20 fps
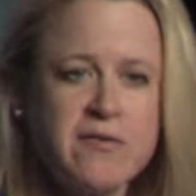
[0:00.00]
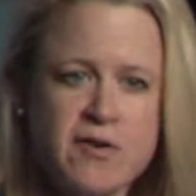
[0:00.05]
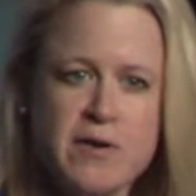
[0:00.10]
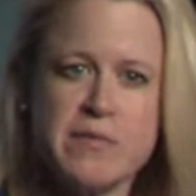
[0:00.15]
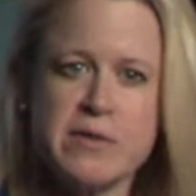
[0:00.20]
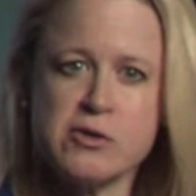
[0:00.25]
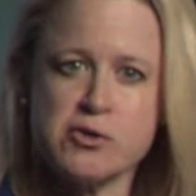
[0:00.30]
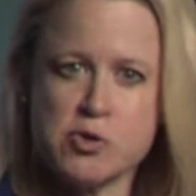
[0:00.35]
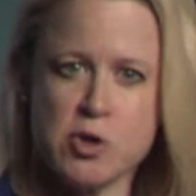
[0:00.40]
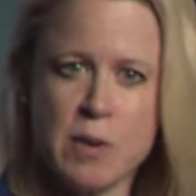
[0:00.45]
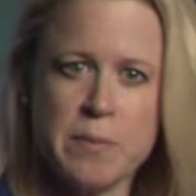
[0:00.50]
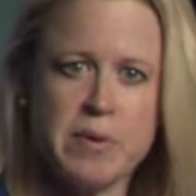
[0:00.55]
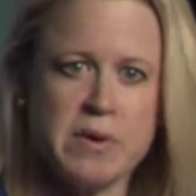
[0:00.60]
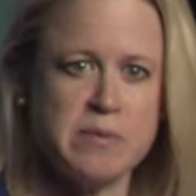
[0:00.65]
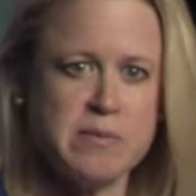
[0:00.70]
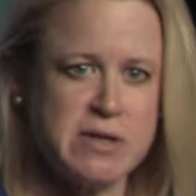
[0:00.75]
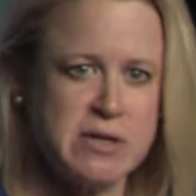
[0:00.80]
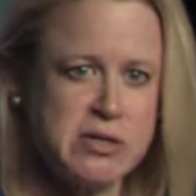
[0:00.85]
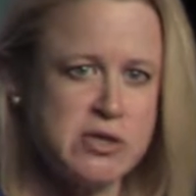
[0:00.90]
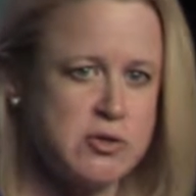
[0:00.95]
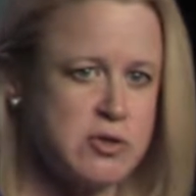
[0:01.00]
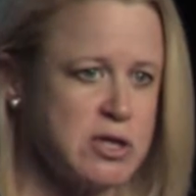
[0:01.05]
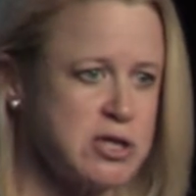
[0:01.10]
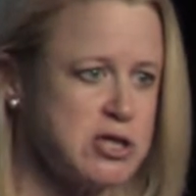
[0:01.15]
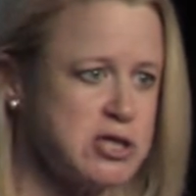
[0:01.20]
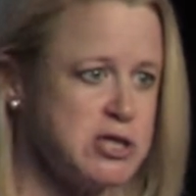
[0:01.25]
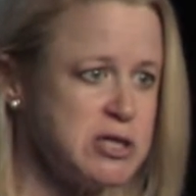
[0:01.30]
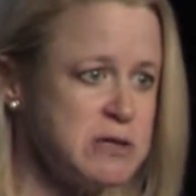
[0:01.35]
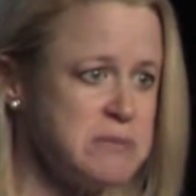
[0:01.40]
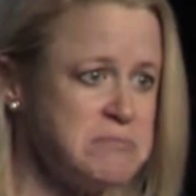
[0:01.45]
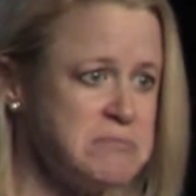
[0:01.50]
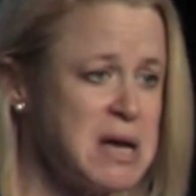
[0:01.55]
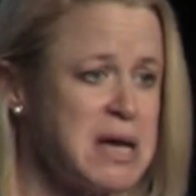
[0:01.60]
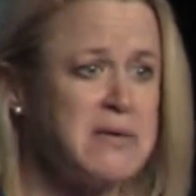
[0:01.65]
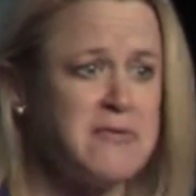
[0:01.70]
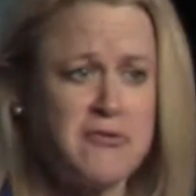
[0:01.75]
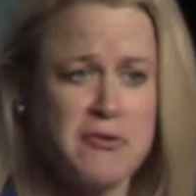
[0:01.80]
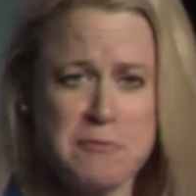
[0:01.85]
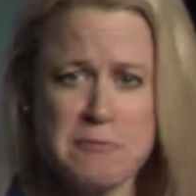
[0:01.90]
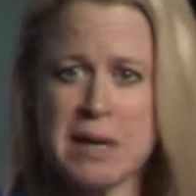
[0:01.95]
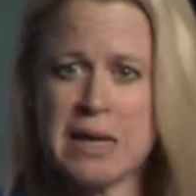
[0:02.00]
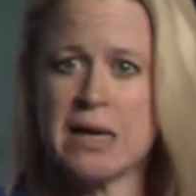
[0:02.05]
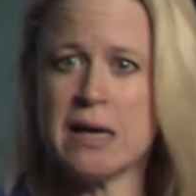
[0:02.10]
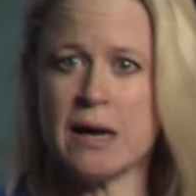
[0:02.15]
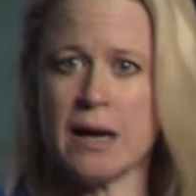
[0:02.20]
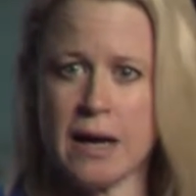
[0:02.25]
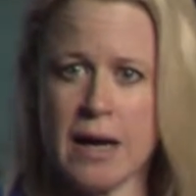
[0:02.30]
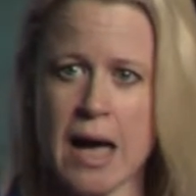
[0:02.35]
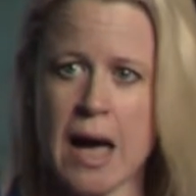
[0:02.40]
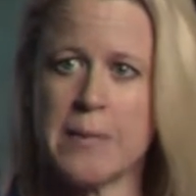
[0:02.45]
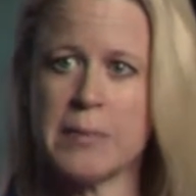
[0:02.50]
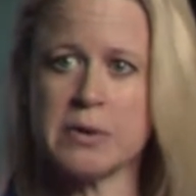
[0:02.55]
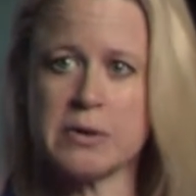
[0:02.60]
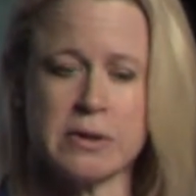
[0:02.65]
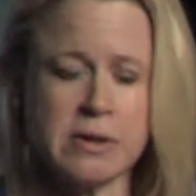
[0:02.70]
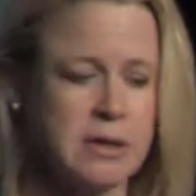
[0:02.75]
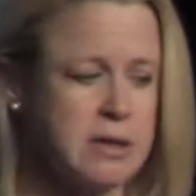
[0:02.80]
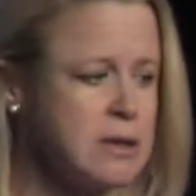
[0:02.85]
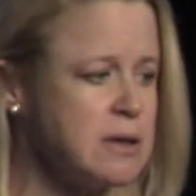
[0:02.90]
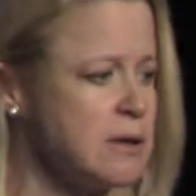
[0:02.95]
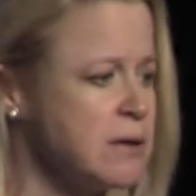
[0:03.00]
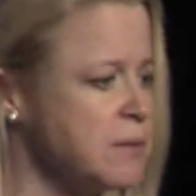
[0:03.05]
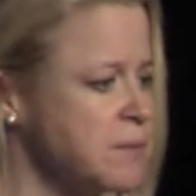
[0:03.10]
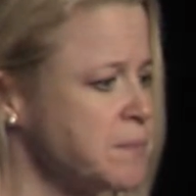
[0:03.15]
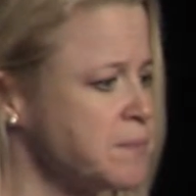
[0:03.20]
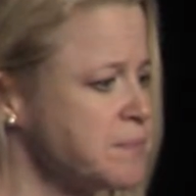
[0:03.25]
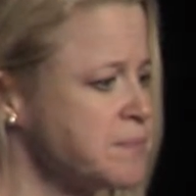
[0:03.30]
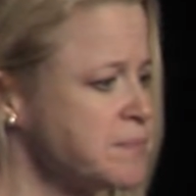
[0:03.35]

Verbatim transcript: from the Trump administration and from many on Capitol Hill.